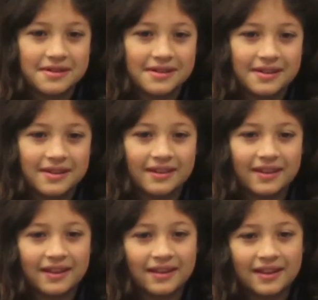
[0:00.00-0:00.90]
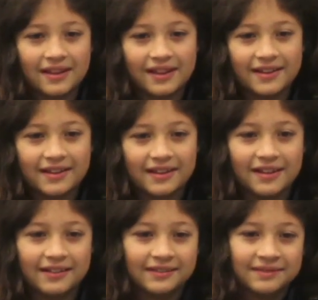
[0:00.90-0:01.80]

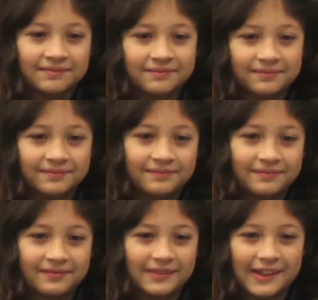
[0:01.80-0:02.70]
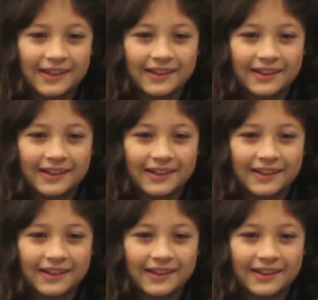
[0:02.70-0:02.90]
This person isn't speaking.